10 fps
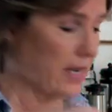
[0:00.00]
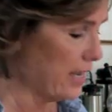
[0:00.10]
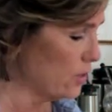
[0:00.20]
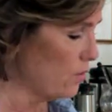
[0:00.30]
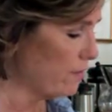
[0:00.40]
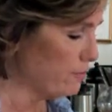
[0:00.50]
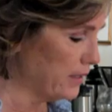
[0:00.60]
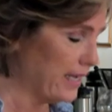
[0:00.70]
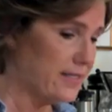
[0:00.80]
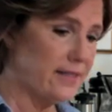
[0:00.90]
and you have
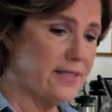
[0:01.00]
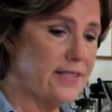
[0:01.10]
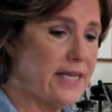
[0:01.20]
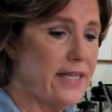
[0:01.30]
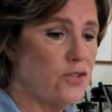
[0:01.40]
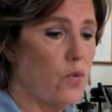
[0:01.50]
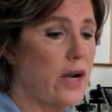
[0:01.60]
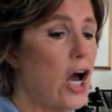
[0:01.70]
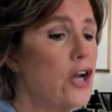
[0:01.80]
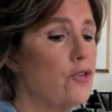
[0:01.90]
planted the seeds
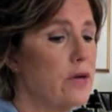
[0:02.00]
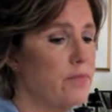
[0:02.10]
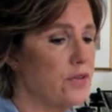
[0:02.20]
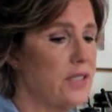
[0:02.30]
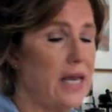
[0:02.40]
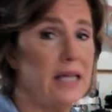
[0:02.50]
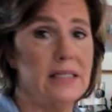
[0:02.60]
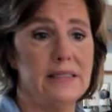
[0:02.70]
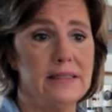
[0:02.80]
100%.